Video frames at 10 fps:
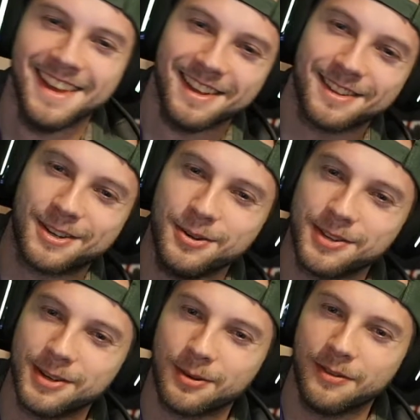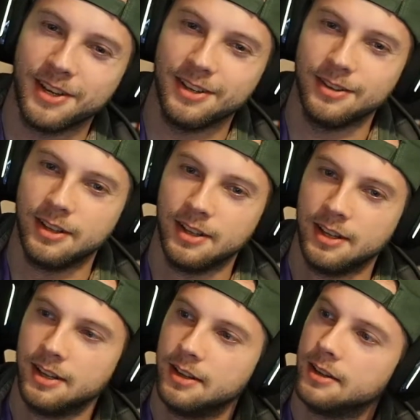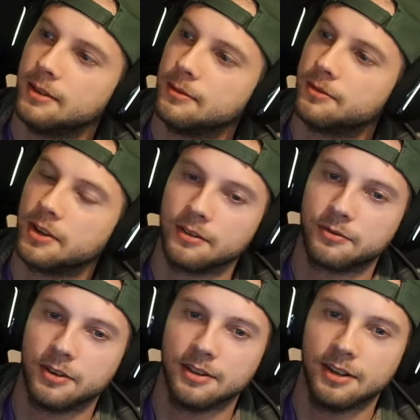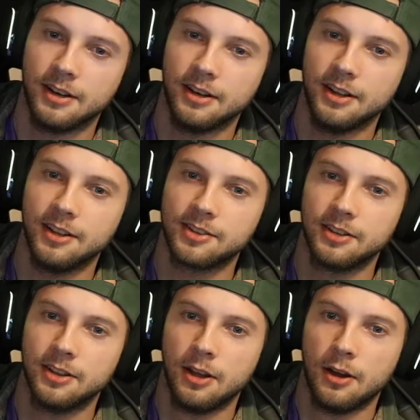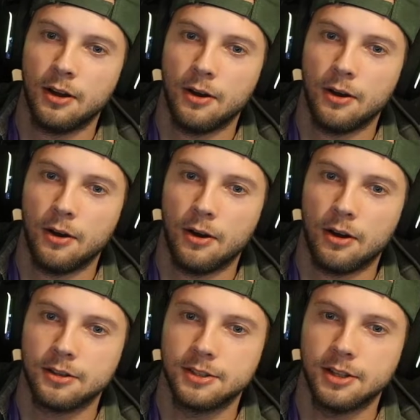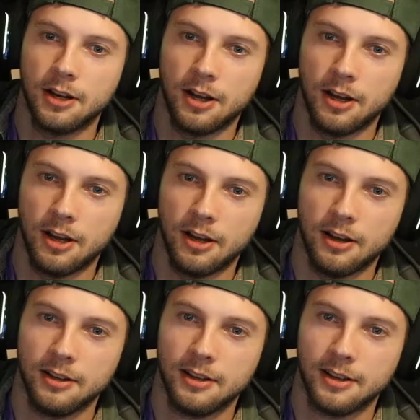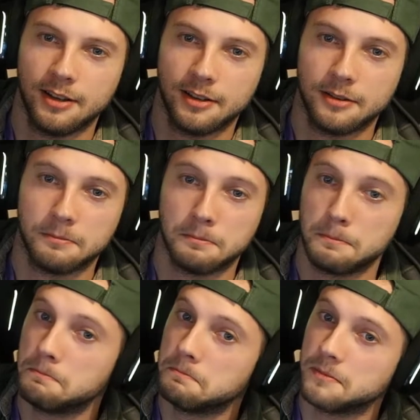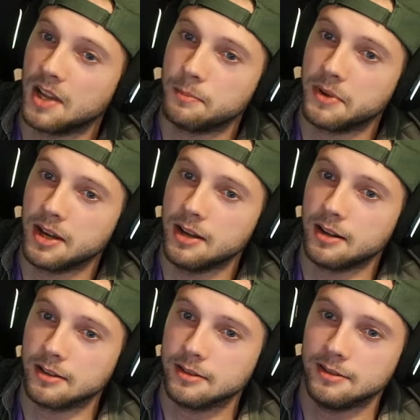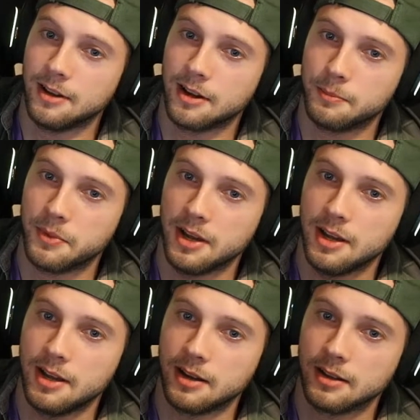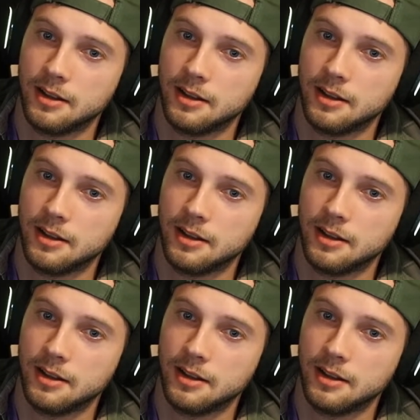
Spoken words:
Koozie reveal. Find the front. There it is. Ta-da! Not bad. Not bad.